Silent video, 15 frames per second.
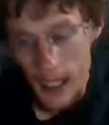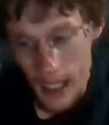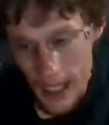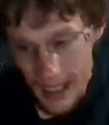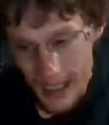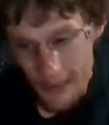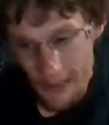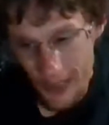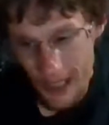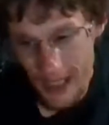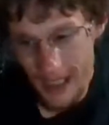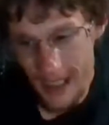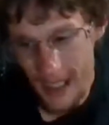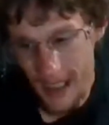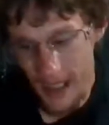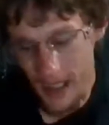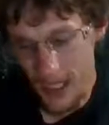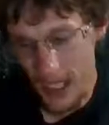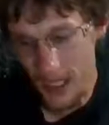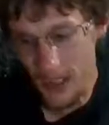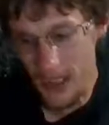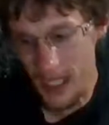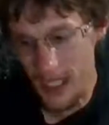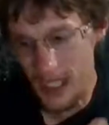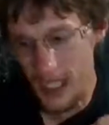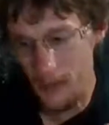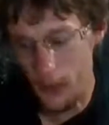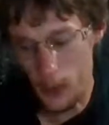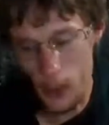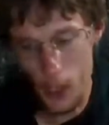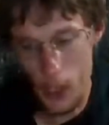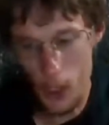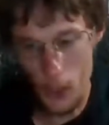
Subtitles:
And the funny thing is, I'll sit there for 2